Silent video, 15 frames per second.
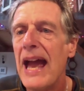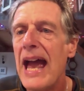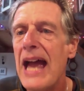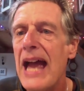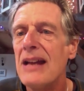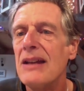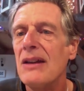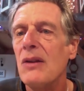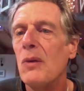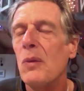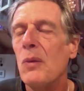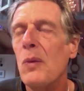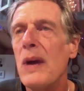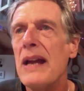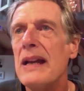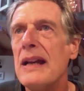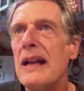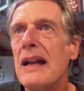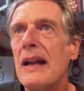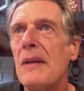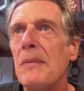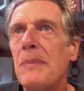And
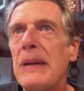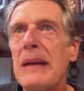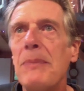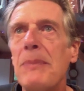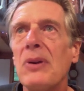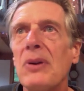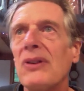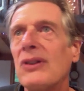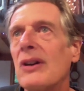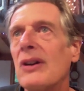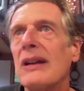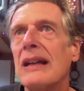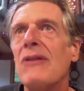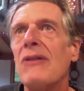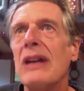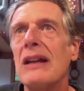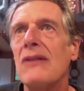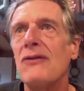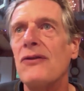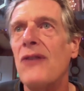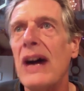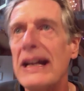when people start giving
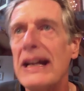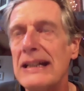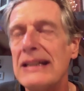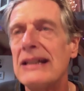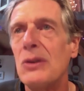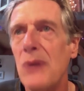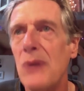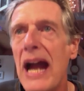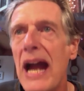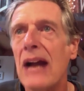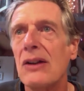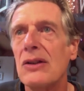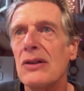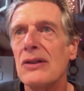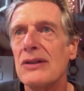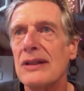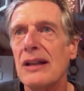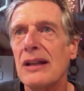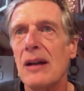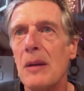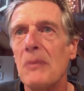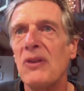advice to actors
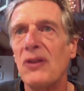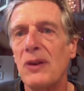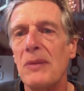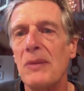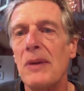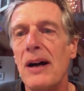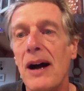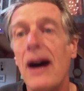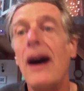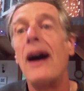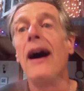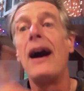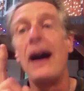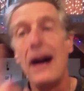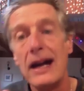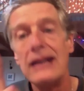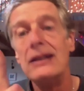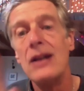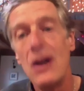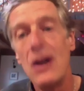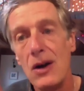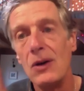that comes from a, I
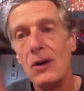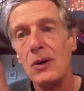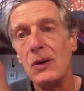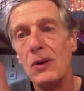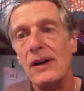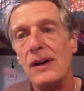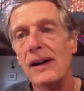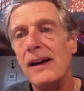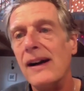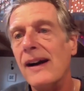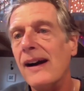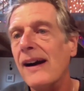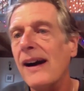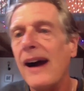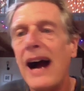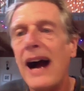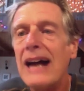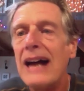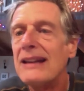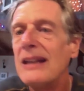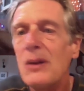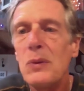know,
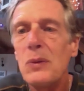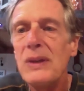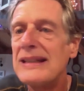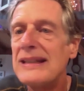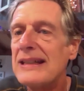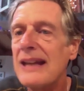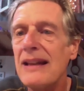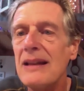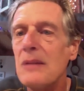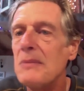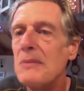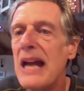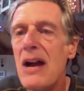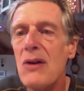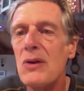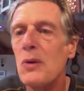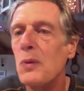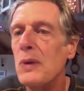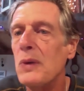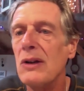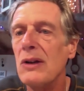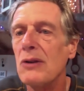I think we send them down a
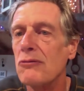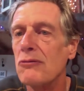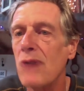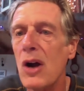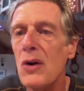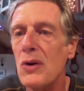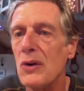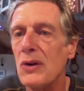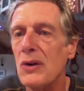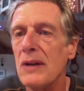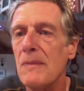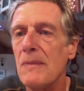weird road.